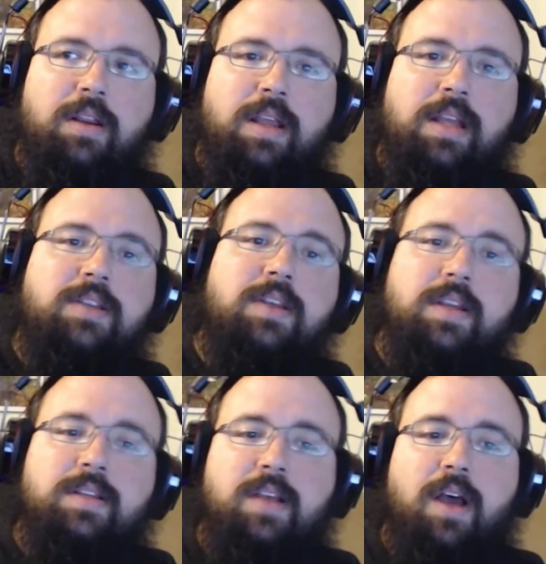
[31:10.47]
into
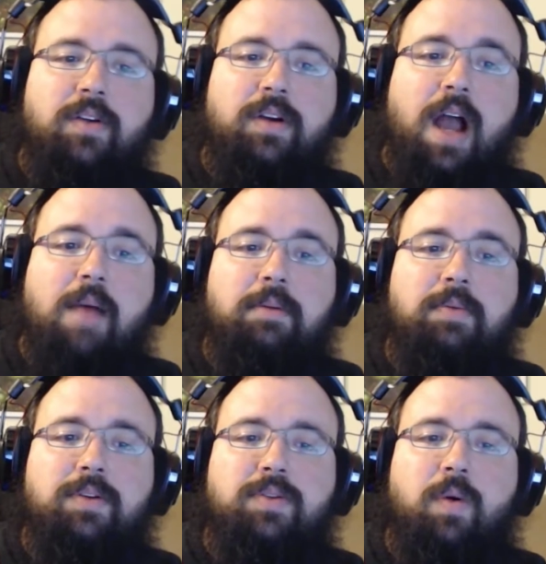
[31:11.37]
this other comic
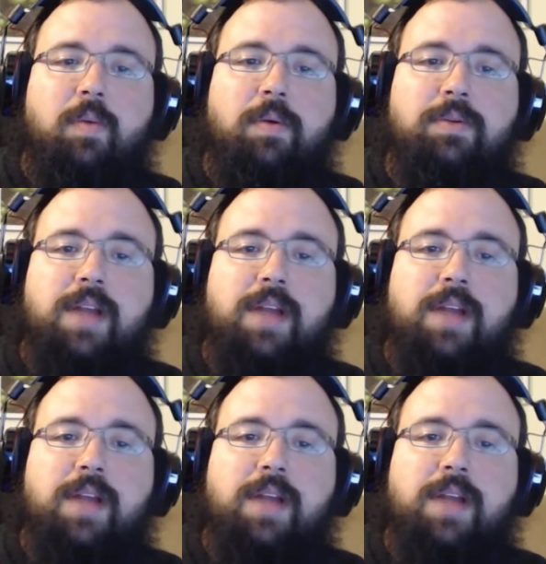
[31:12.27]
book store when we were